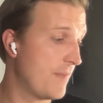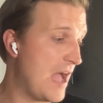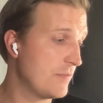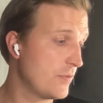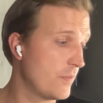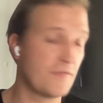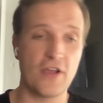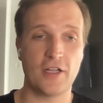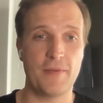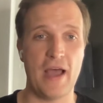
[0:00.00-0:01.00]
combined with what we've
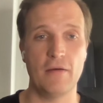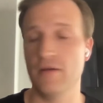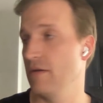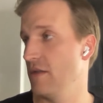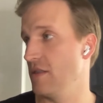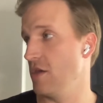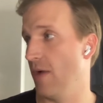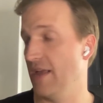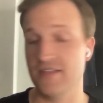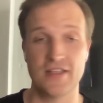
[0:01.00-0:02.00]
talked about in the
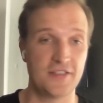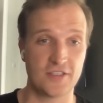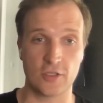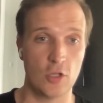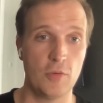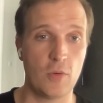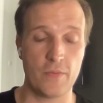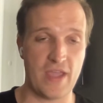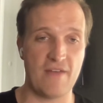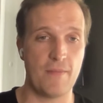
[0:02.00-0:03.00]
US, and this is global, where
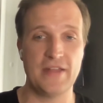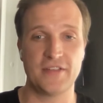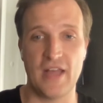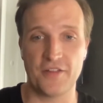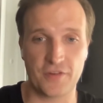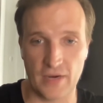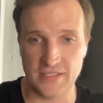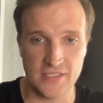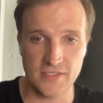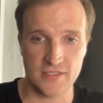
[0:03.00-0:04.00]
we have a mental health
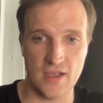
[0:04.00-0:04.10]
crisis.